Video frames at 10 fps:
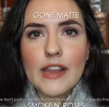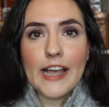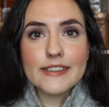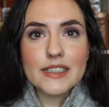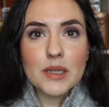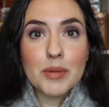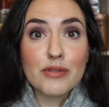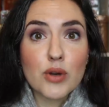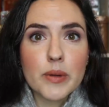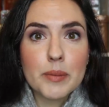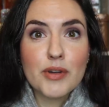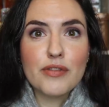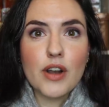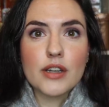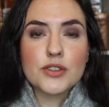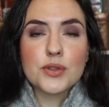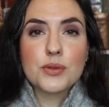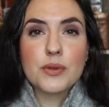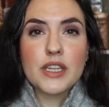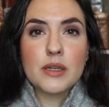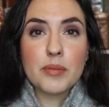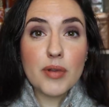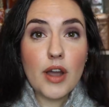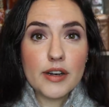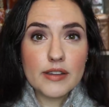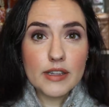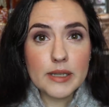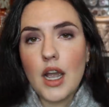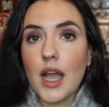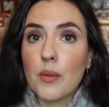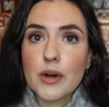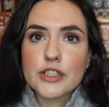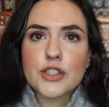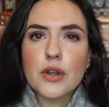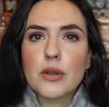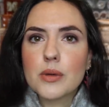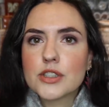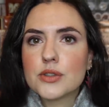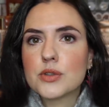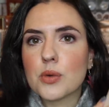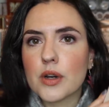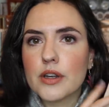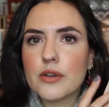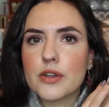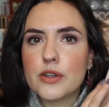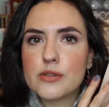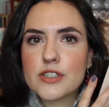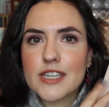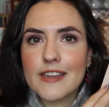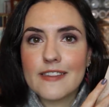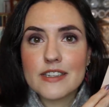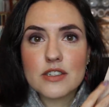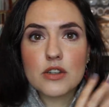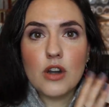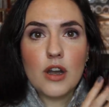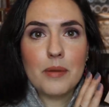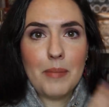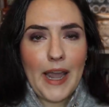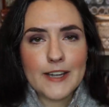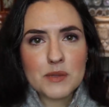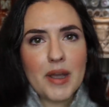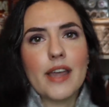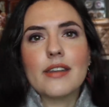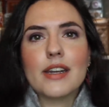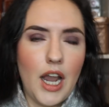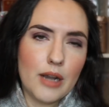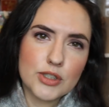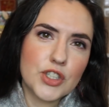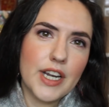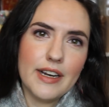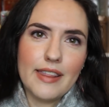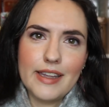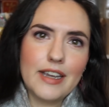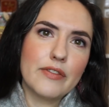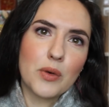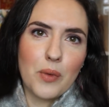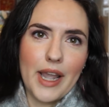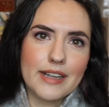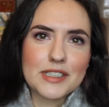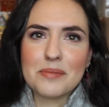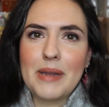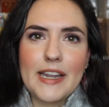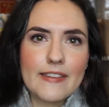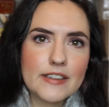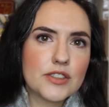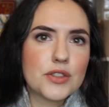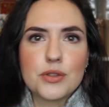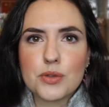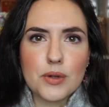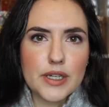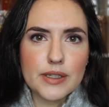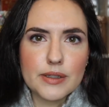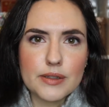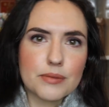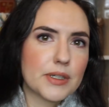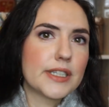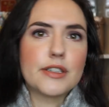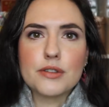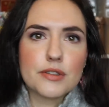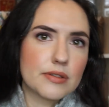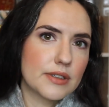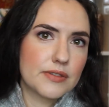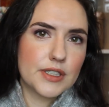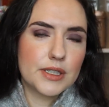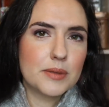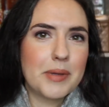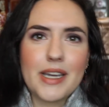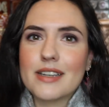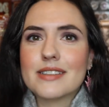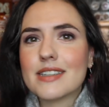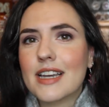Lastly, before we move on to the blotted lip, I want to show you a tutorial using this Gone Matte palette. I was trying to think of a way to make this tutorial really useful for you because